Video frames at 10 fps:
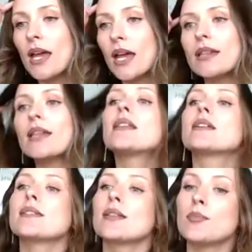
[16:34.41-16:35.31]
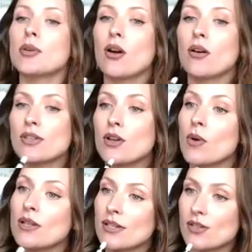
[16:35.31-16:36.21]
And then there's going to be
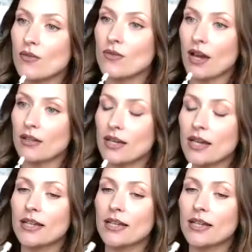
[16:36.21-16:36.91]
consequences of that.